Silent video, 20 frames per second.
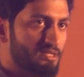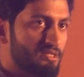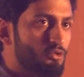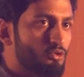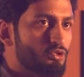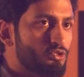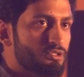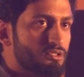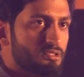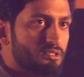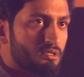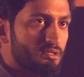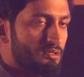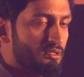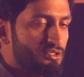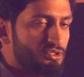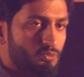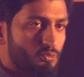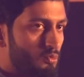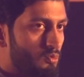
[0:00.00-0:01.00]
Those
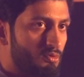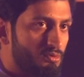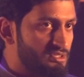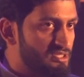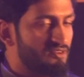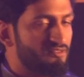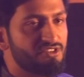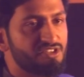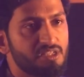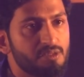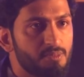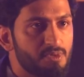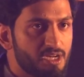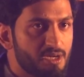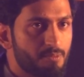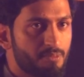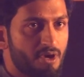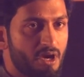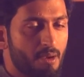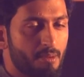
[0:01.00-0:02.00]
70 billion
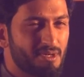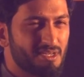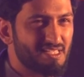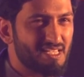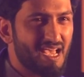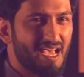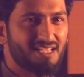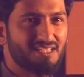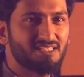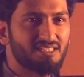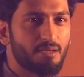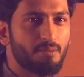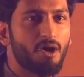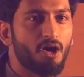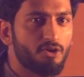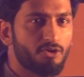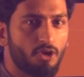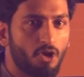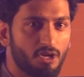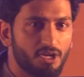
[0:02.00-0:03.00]
parameters has
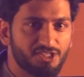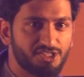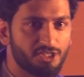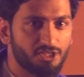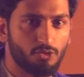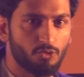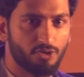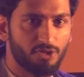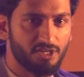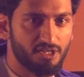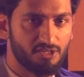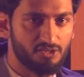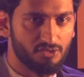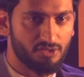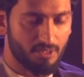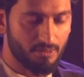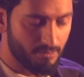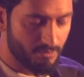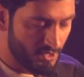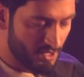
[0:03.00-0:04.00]
somehow knowledge encoded into
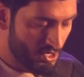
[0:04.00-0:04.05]
them.